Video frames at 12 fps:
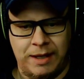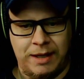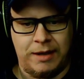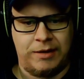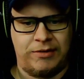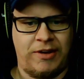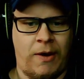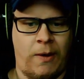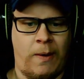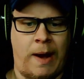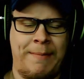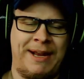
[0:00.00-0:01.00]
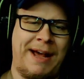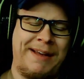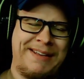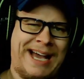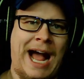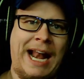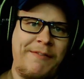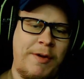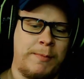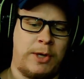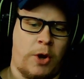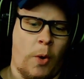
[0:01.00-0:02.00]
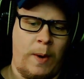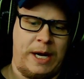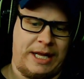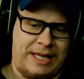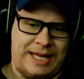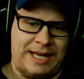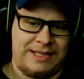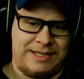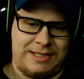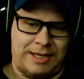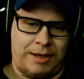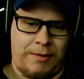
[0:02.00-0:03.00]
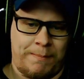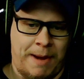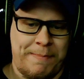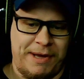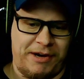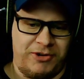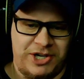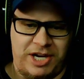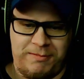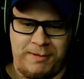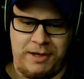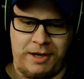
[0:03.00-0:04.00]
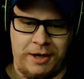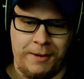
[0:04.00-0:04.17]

So, I mean, I kind of am going against my better judgment here.